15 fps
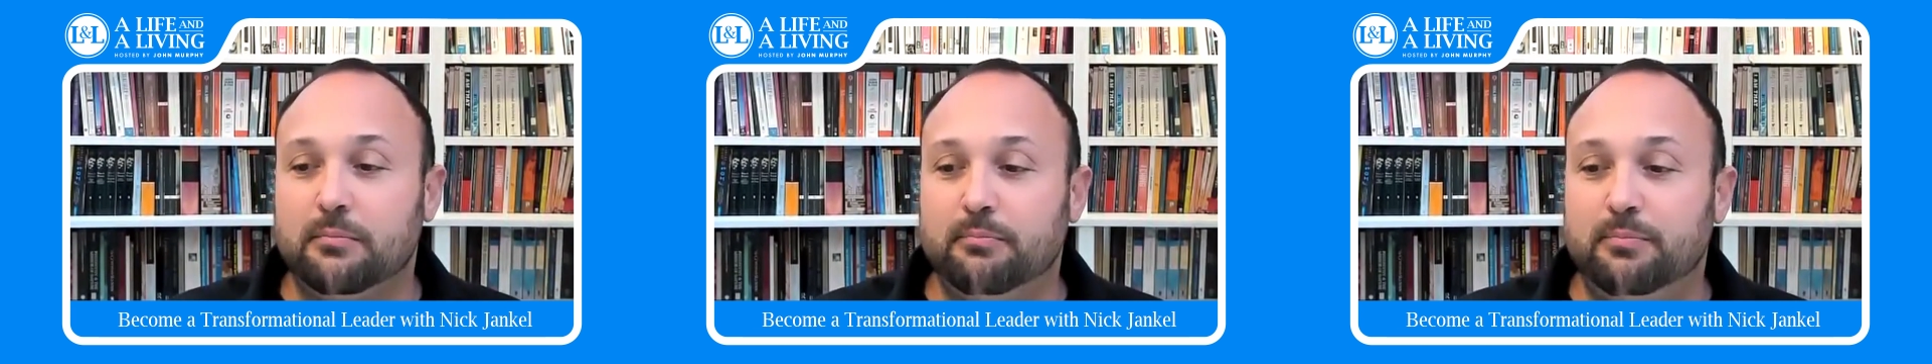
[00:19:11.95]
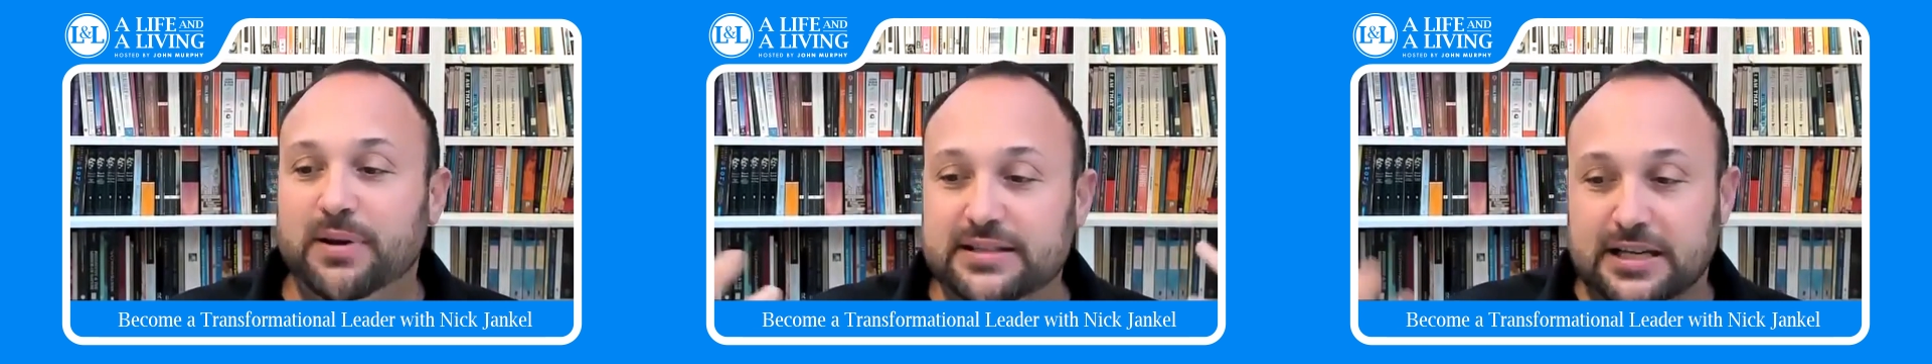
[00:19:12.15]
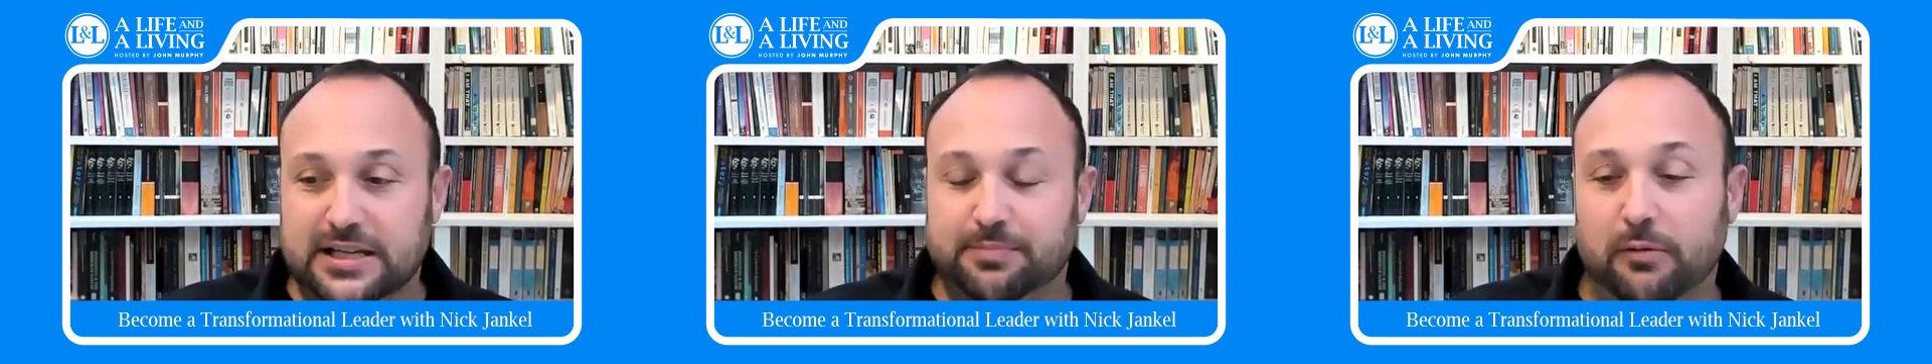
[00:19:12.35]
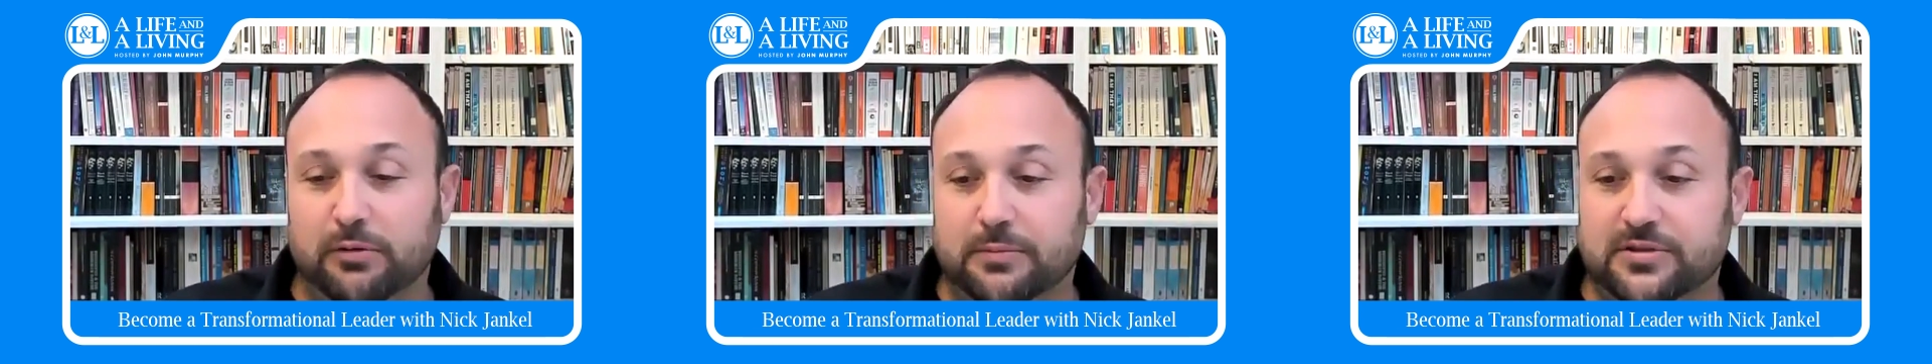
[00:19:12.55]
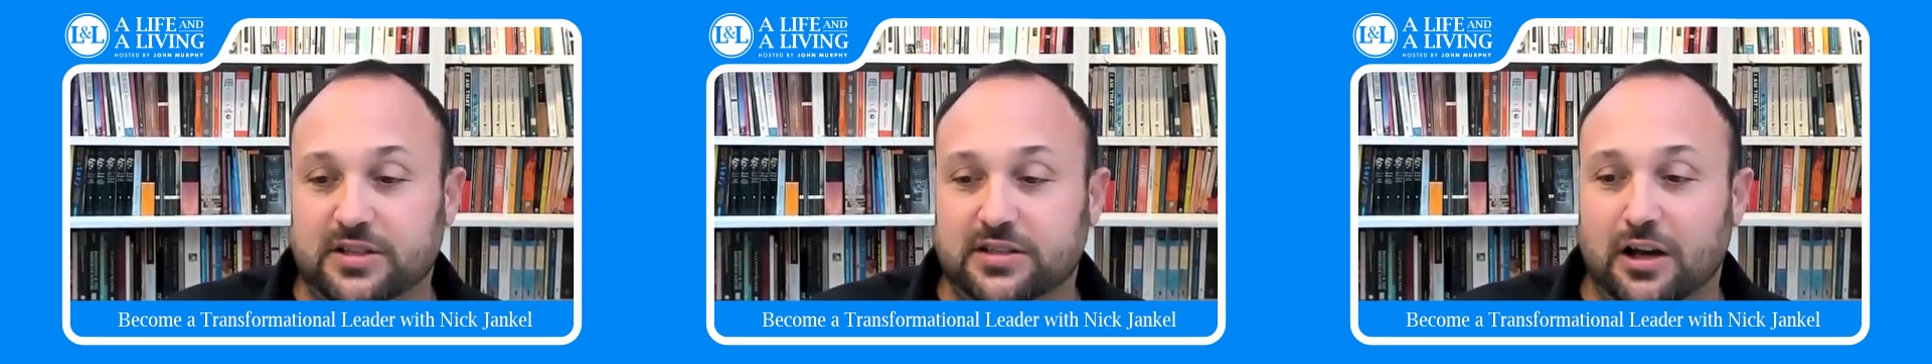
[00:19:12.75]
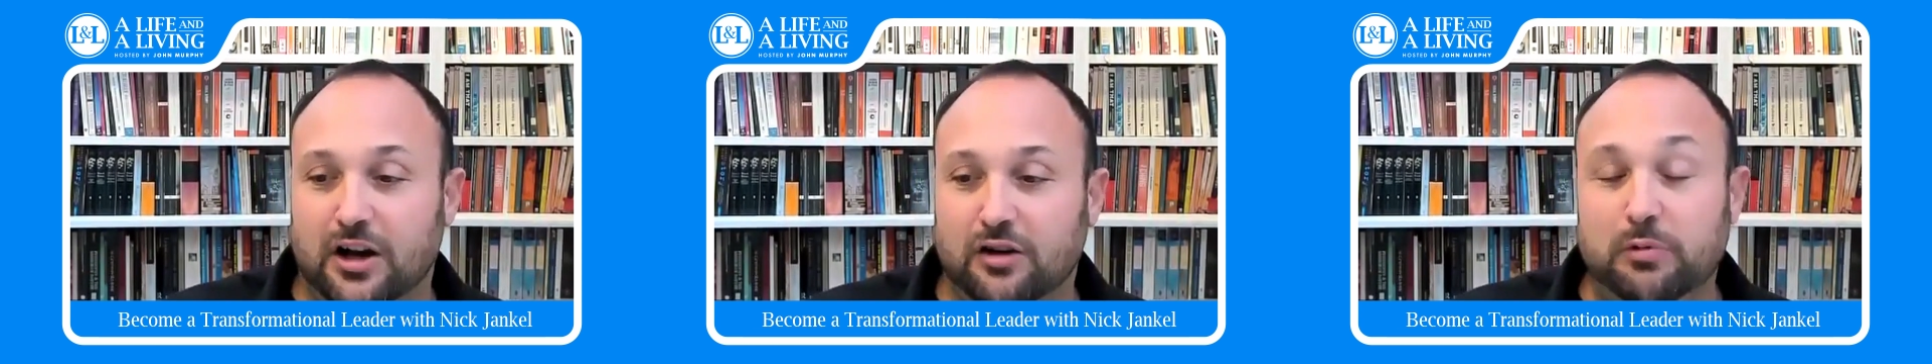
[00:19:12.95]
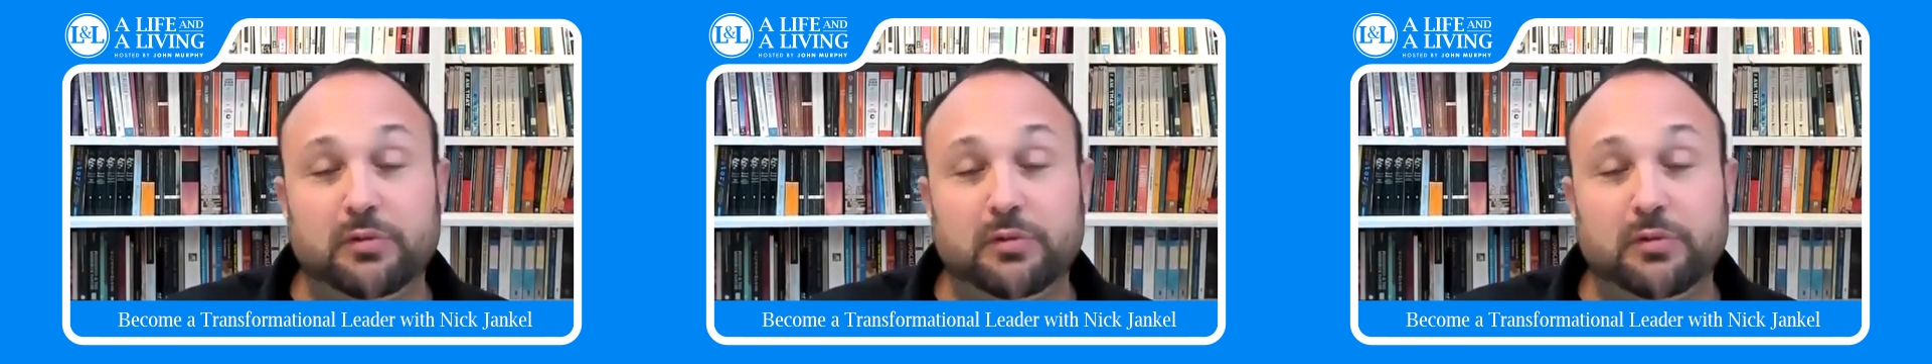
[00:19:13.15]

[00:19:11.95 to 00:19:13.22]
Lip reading: business problems to solve,